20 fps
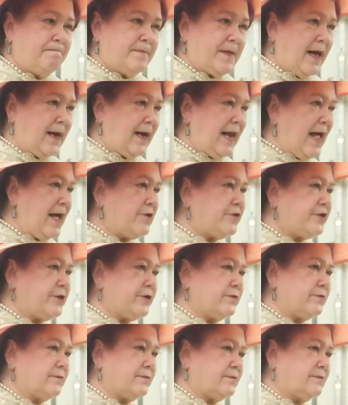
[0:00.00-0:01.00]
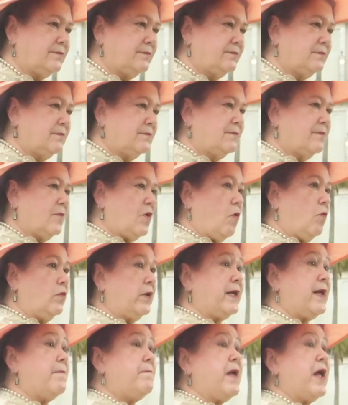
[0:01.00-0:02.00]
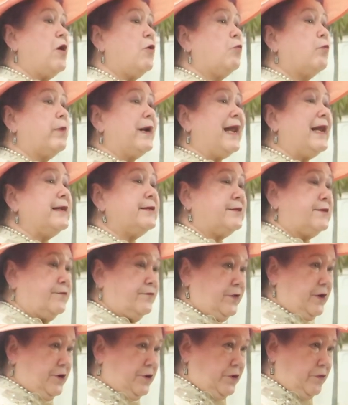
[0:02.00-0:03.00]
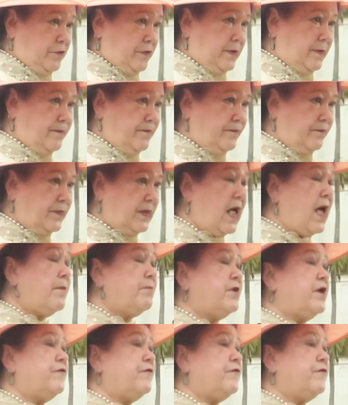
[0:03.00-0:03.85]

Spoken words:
Not allowed to. Only a male relative can do it.